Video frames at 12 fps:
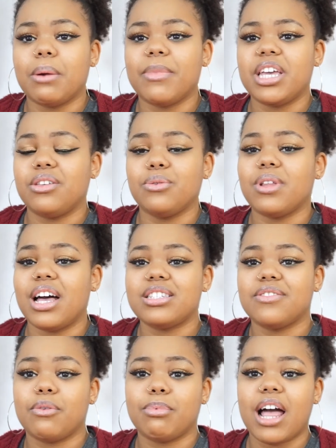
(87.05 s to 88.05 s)
make you less
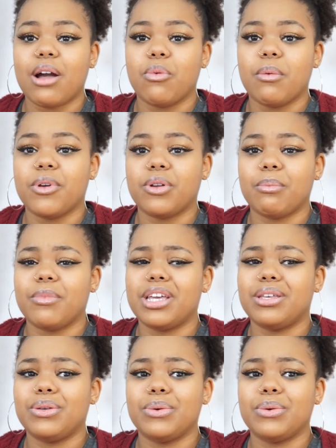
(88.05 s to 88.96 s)
of a black woman or make